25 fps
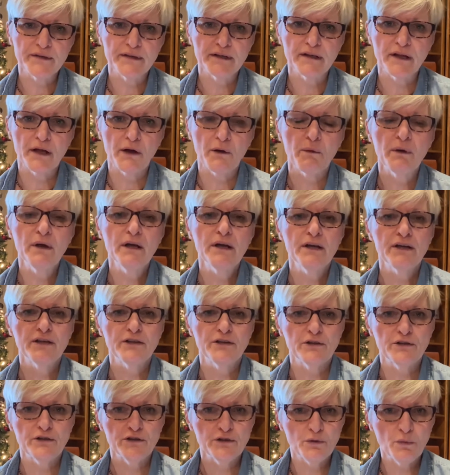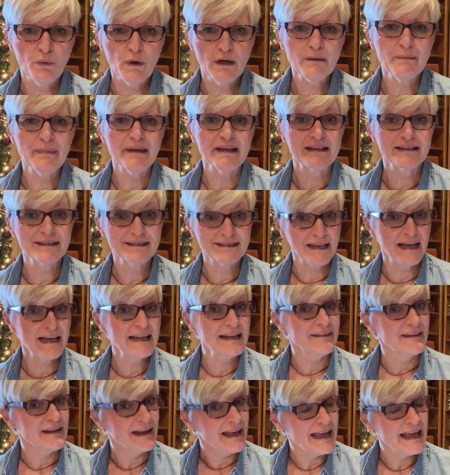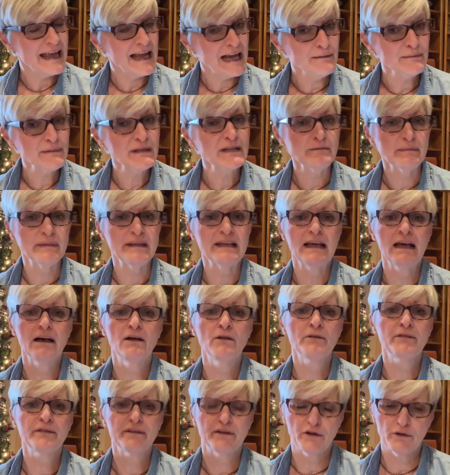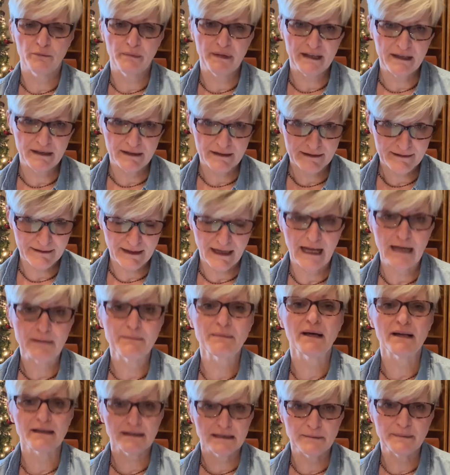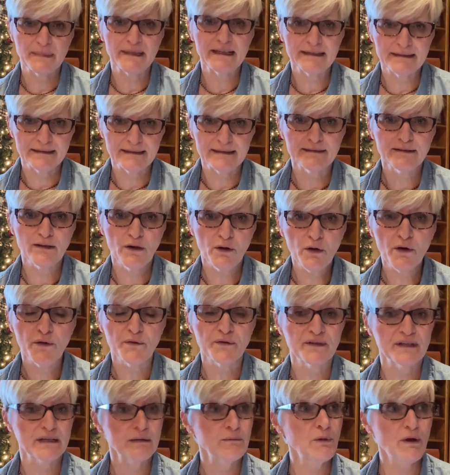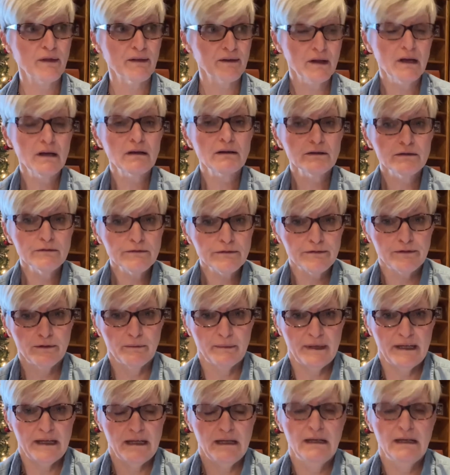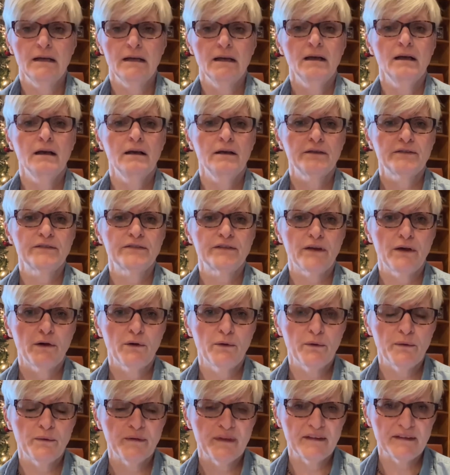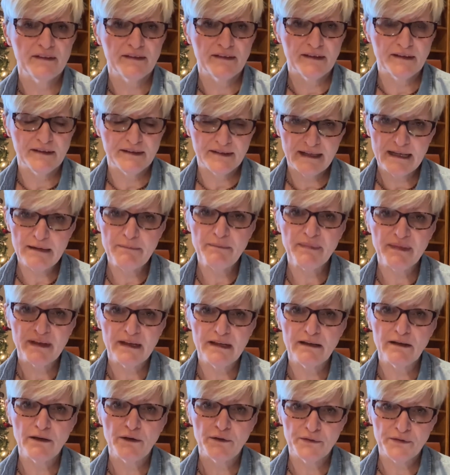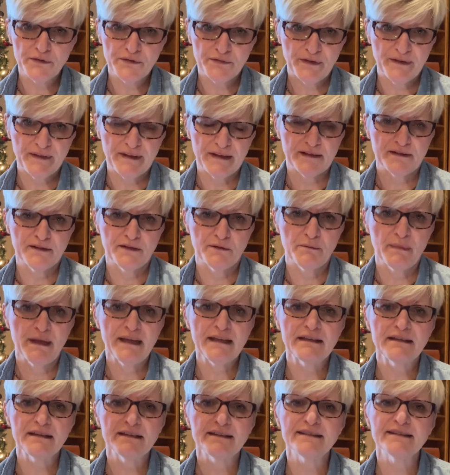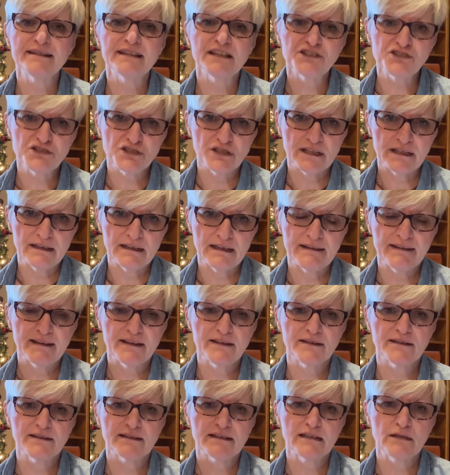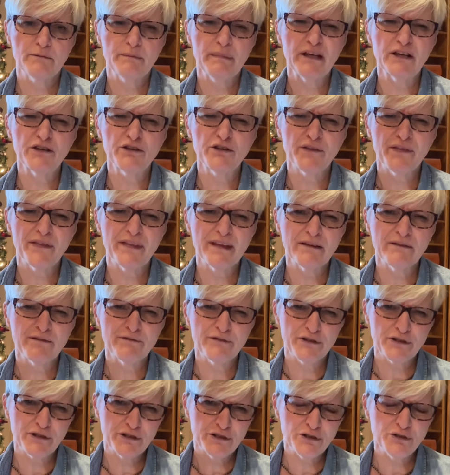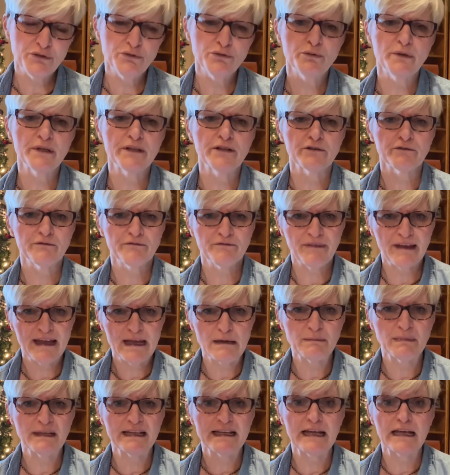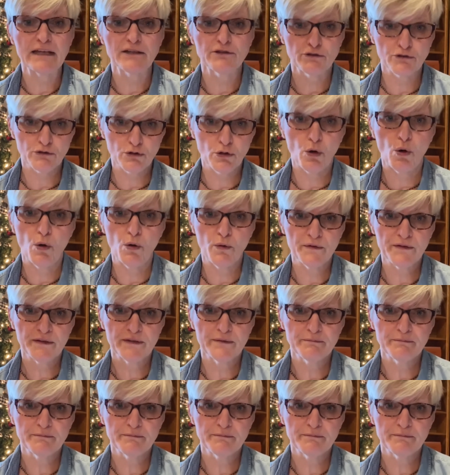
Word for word: You know, you, you want to be excited that hey, I'm going to be healthier because I'm not going to be eating these ho hos anymore. They're not good for me. So the, the same thing goes for this. Make a decision that this is going to be a good thing for you and your family and your goals.